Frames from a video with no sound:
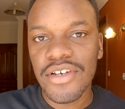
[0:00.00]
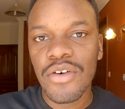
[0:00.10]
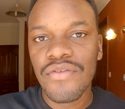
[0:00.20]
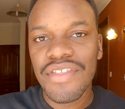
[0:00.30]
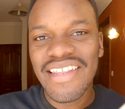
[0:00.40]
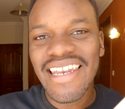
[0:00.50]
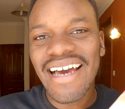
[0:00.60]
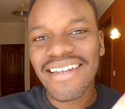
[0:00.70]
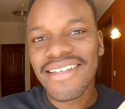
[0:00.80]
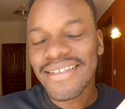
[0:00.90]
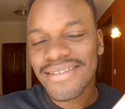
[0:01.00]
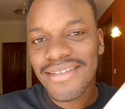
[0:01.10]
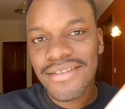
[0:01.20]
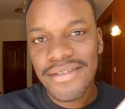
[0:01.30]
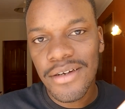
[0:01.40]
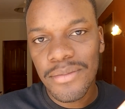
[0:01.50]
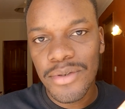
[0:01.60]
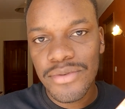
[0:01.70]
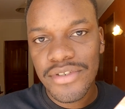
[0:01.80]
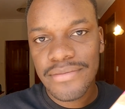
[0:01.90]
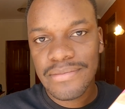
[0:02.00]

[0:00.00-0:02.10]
of the Landyachtz Tugboat.